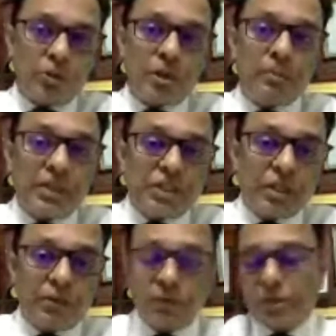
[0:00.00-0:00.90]
or
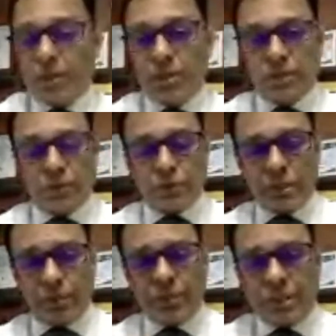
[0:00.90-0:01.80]
imaging investigation, which we
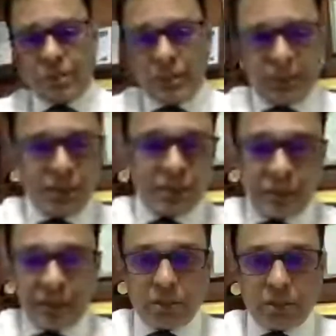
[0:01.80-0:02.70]
say imaging, meaning this
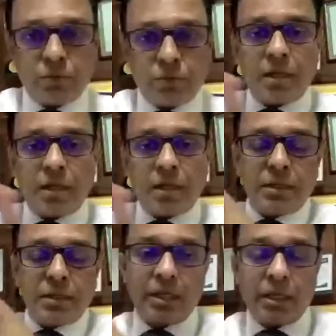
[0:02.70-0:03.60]
ultrasound scan, CT
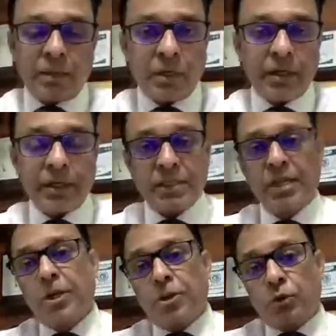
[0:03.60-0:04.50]
scan, MRIs,
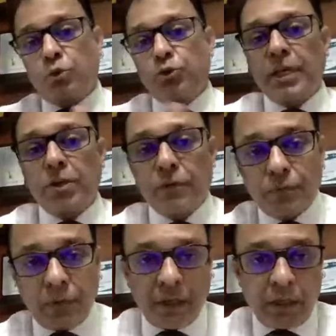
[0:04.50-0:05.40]
those kind of
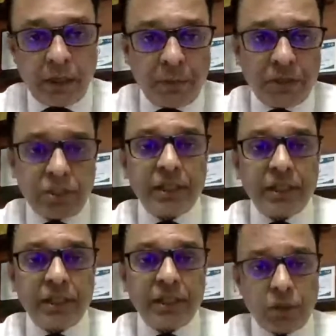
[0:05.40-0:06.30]
imaging
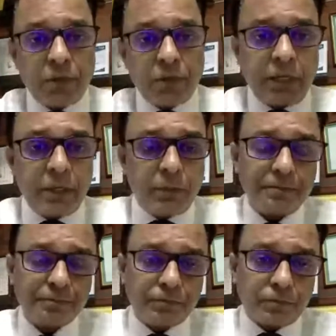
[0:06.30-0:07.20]
is not available
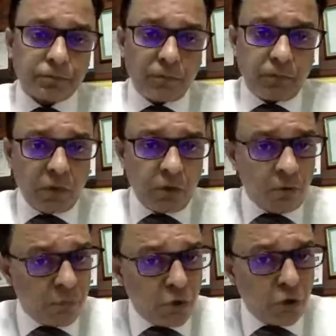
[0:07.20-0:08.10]

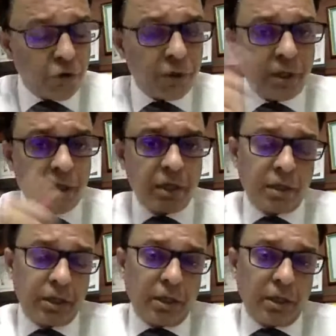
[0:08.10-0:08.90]
for